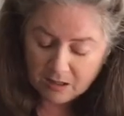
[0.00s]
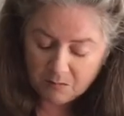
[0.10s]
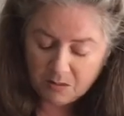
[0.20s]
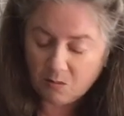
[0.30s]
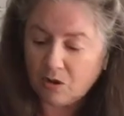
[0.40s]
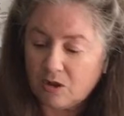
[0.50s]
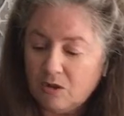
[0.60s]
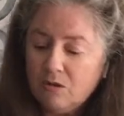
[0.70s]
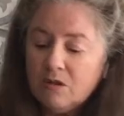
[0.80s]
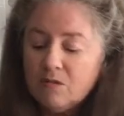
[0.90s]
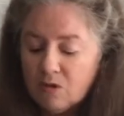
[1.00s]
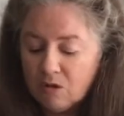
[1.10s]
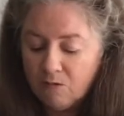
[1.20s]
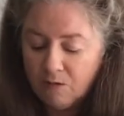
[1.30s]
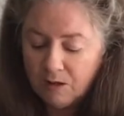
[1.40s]
But what we're going to do is we're
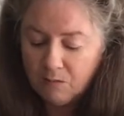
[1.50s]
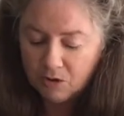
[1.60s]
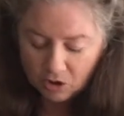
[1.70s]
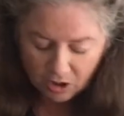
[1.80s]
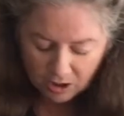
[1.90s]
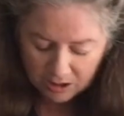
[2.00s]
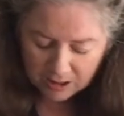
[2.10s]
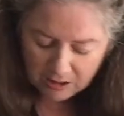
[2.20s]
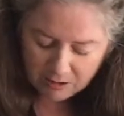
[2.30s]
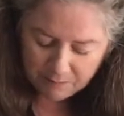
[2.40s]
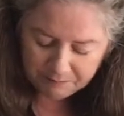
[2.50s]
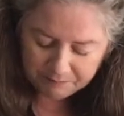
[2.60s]
going to fill up the jar here.